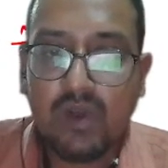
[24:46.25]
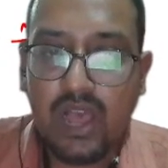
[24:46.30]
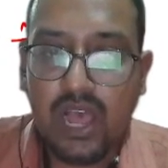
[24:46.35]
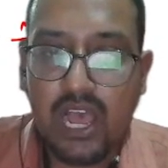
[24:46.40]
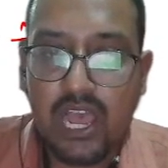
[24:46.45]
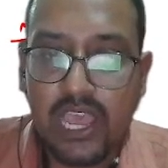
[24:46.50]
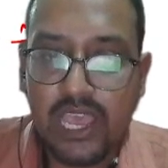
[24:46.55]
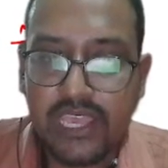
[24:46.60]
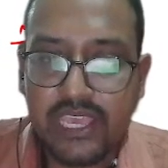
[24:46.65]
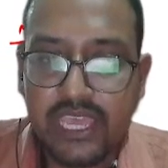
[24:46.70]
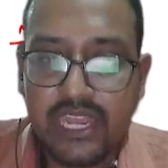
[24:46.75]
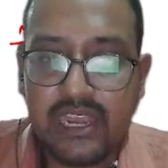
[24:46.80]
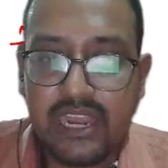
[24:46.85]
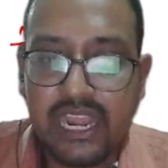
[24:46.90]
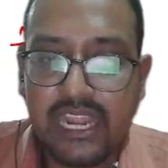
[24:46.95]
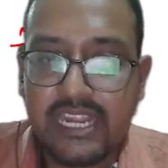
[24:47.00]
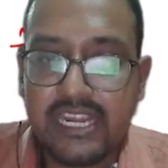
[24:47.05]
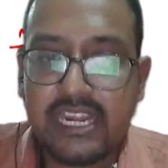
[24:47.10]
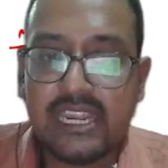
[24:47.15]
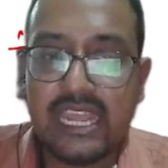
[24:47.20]
I can
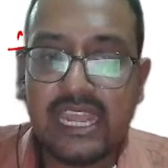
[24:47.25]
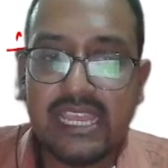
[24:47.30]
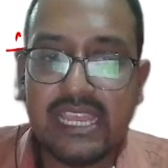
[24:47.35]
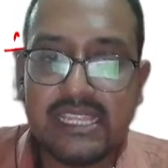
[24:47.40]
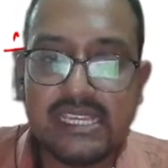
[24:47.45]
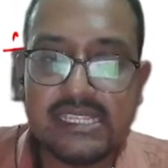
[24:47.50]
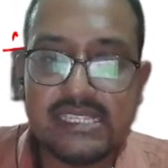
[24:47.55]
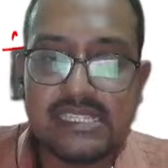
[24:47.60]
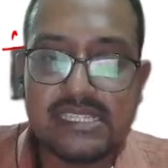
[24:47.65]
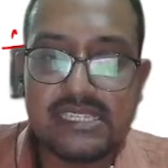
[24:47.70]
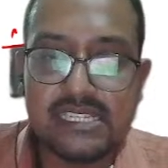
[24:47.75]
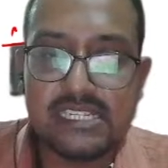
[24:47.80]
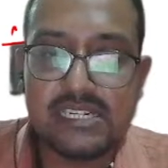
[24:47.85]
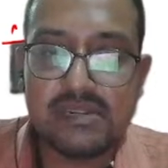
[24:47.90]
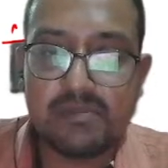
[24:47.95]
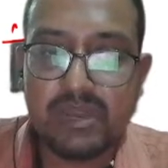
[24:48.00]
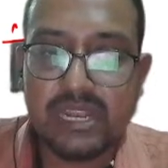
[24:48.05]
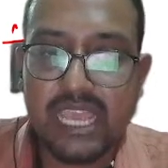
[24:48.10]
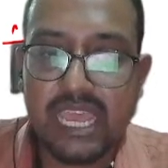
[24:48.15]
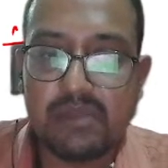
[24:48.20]
write it like this. This
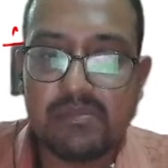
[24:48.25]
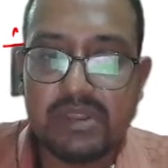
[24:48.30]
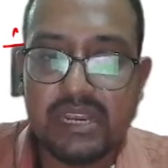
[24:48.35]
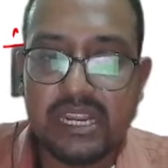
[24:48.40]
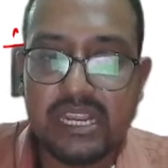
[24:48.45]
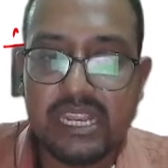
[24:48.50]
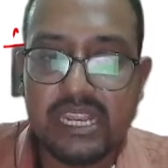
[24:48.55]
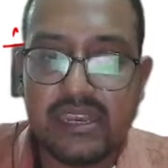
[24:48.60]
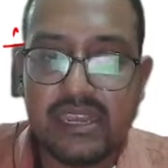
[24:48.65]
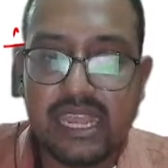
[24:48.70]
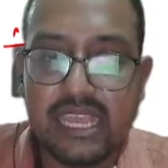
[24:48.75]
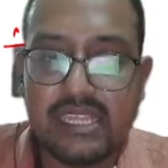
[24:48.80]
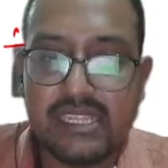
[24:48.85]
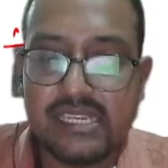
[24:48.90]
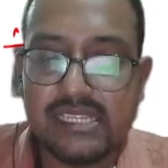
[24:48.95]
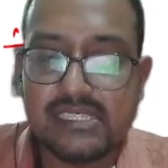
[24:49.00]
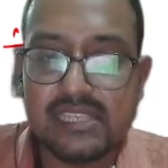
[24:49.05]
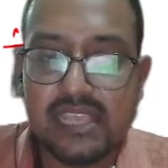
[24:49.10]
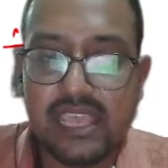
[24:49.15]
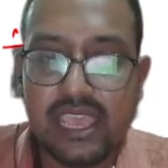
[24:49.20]
number can be written like
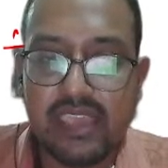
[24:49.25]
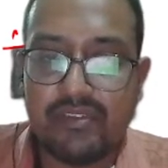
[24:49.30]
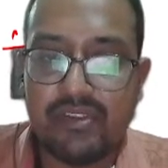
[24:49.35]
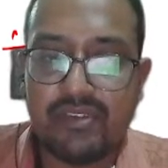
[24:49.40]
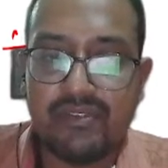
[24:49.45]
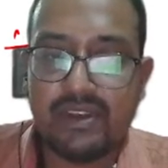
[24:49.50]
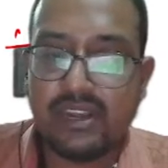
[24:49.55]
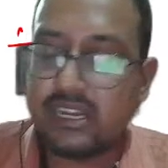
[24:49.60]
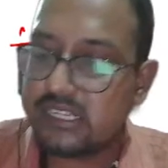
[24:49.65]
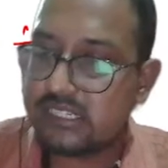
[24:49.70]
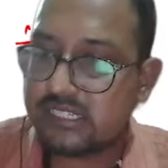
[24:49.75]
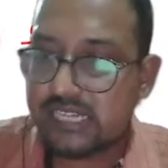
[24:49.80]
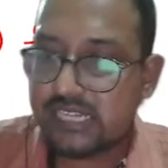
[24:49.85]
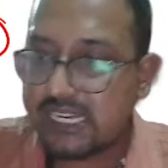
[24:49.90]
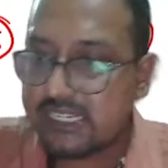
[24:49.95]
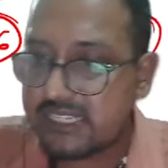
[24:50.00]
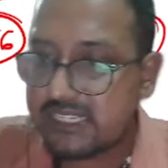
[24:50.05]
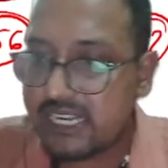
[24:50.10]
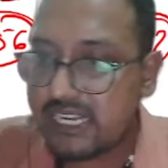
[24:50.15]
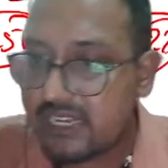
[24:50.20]
this. Everyone
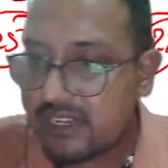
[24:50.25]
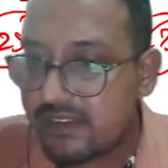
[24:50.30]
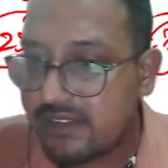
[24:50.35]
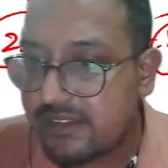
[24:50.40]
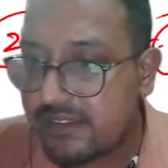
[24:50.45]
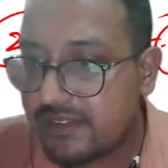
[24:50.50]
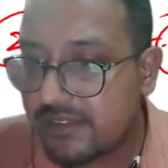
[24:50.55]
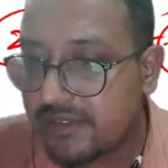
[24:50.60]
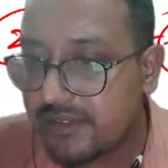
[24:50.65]
understands it?